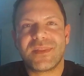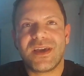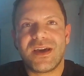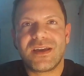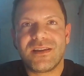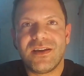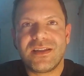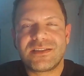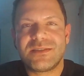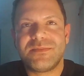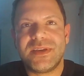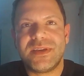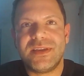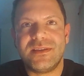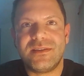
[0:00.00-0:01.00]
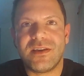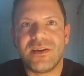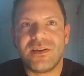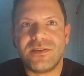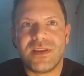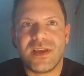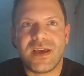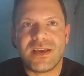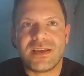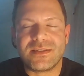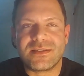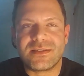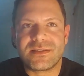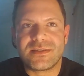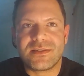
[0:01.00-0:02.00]
I'd like to be known
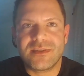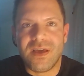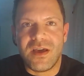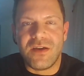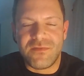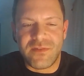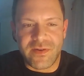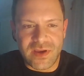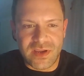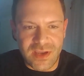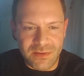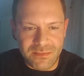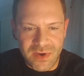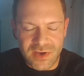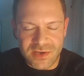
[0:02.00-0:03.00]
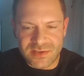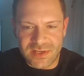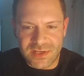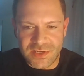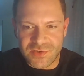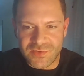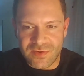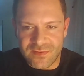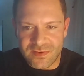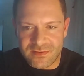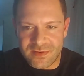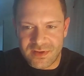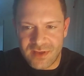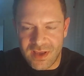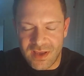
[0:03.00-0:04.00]
as a very commercially
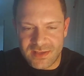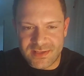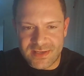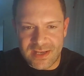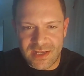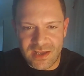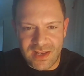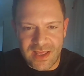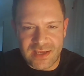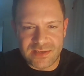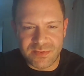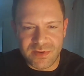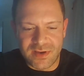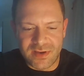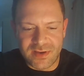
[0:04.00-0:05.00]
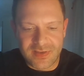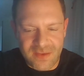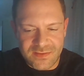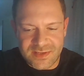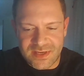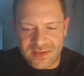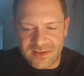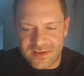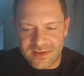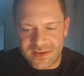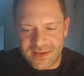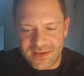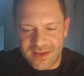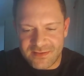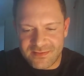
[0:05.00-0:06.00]
driven technical expert. I've seen
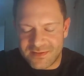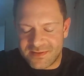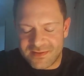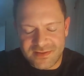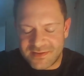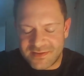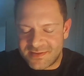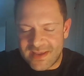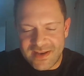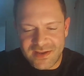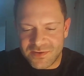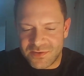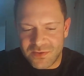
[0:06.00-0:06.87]
the technical